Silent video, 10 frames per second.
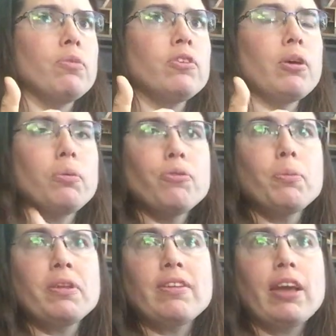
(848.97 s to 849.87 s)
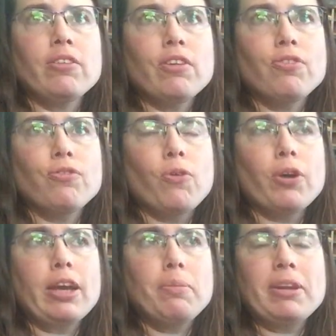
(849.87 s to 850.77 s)
some of them it takes us
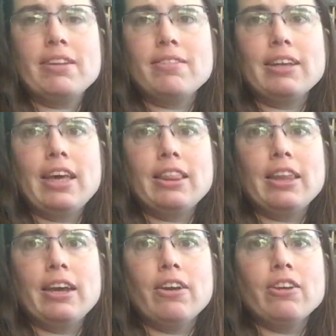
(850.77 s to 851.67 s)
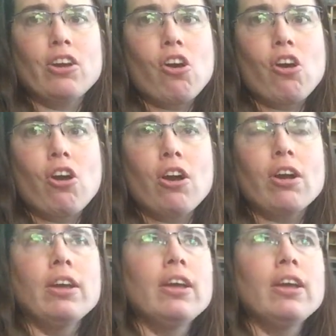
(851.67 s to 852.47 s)
40 minutes to get there in the car.